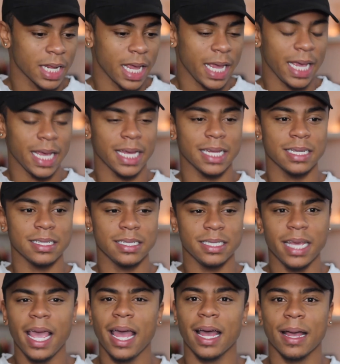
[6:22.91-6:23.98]
And
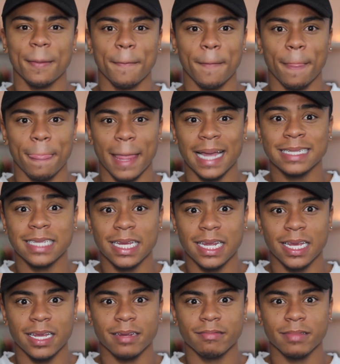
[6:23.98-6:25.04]
yeah, I did
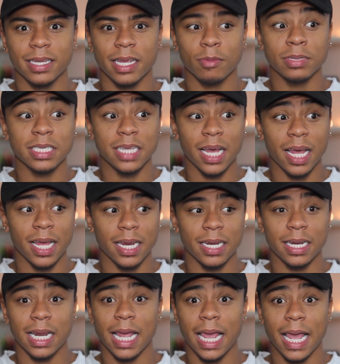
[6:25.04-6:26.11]
it. It was done.